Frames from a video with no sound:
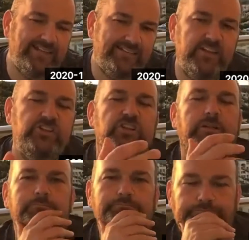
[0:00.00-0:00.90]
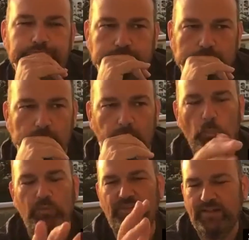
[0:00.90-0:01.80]
addition,
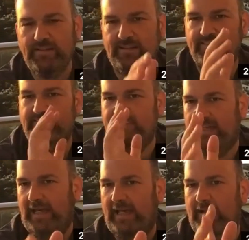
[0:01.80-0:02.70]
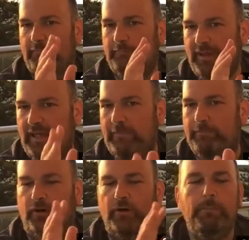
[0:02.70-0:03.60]
within this
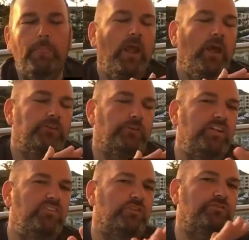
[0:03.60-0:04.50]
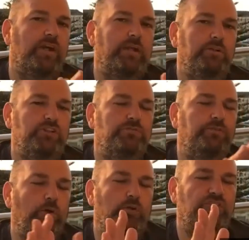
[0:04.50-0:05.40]
paper, the research very much
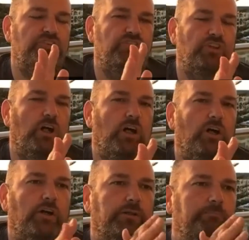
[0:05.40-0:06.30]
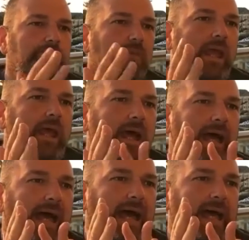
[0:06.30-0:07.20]
focuses on
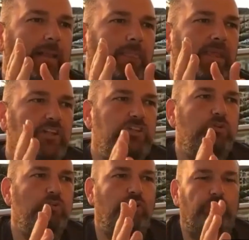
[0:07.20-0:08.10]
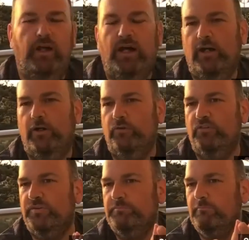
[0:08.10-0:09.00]
issues around